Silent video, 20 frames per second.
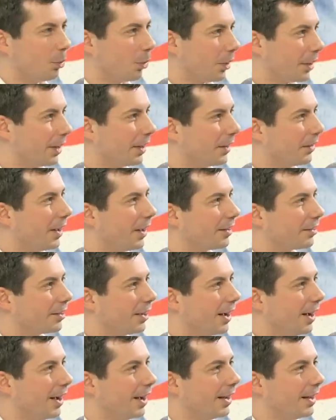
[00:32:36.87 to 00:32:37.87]
a working class
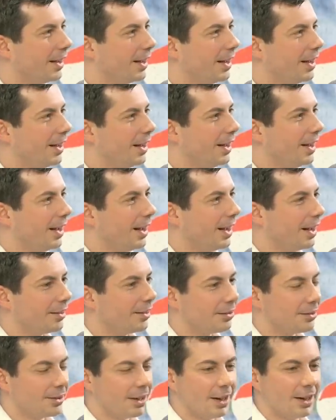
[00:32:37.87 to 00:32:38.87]
guy
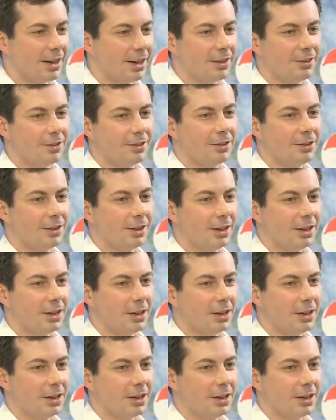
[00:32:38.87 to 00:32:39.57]
and says,